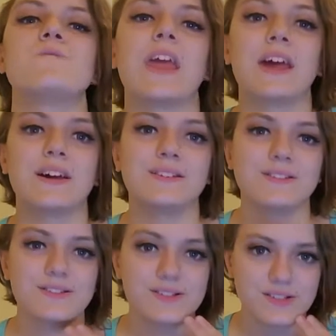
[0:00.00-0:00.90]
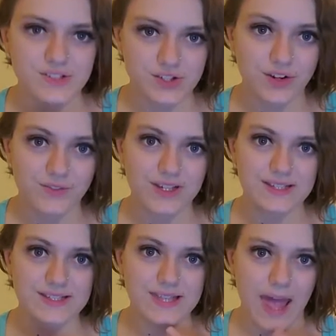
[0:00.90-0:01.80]
fan
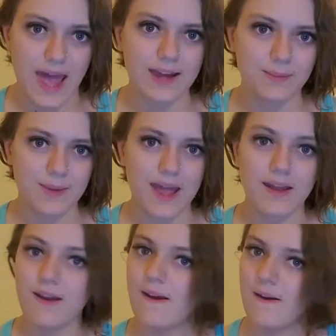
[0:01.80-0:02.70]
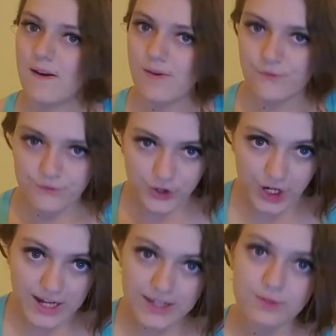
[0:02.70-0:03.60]
service anime
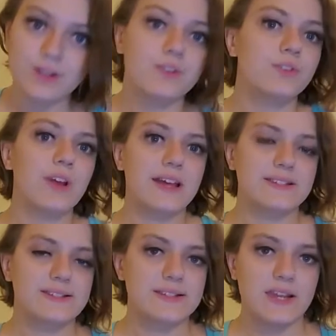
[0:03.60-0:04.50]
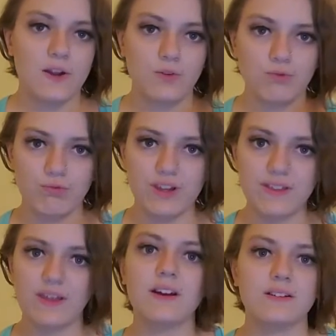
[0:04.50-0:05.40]
for anyone who gets
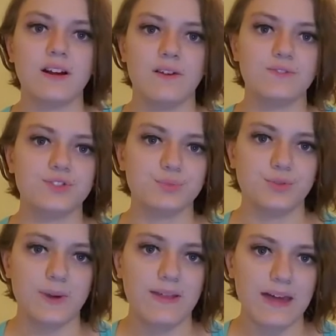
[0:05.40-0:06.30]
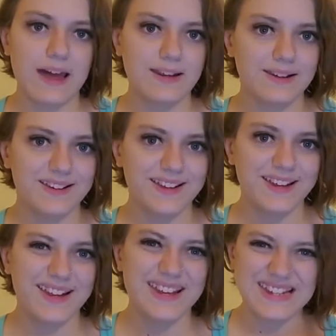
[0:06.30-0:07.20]
really uncomfortable by that.
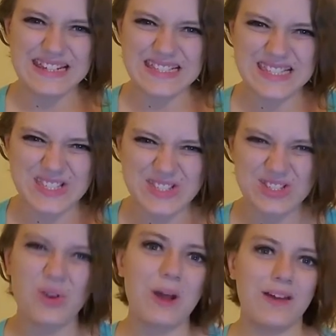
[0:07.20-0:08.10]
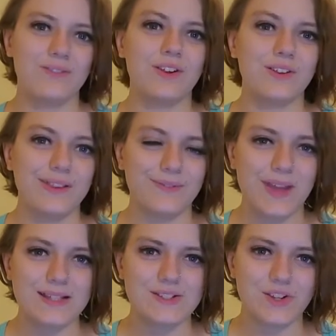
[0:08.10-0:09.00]
It's so heavy on the
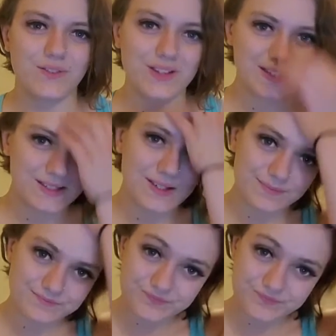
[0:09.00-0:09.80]
fan service.